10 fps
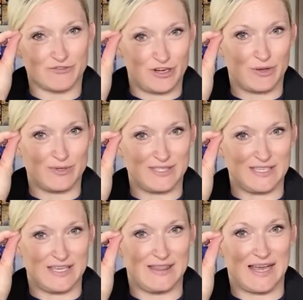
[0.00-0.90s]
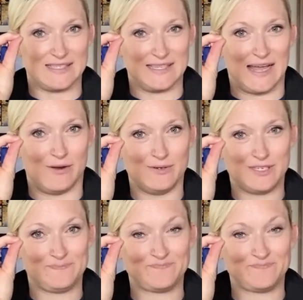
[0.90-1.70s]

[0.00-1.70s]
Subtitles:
frequency in that sound.